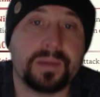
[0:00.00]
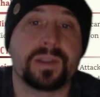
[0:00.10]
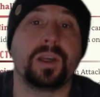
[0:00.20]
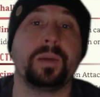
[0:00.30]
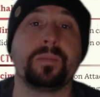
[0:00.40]

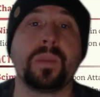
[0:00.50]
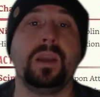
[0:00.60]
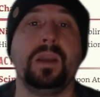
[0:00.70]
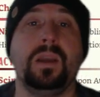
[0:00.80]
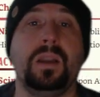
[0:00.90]
So
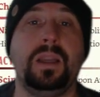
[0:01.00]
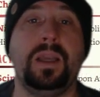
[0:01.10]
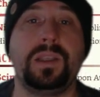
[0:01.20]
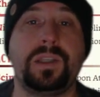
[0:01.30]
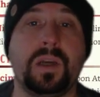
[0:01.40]

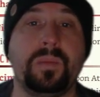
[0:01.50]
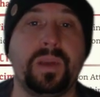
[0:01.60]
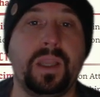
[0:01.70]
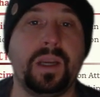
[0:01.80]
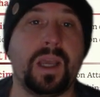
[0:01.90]
let's jump
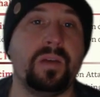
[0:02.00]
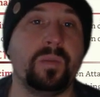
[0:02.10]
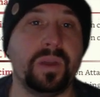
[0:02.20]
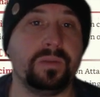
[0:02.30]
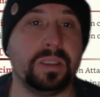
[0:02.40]
in and have a
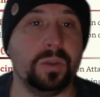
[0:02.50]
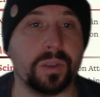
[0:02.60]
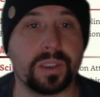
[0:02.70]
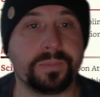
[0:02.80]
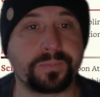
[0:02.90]
bit of a
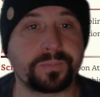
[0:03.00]
look.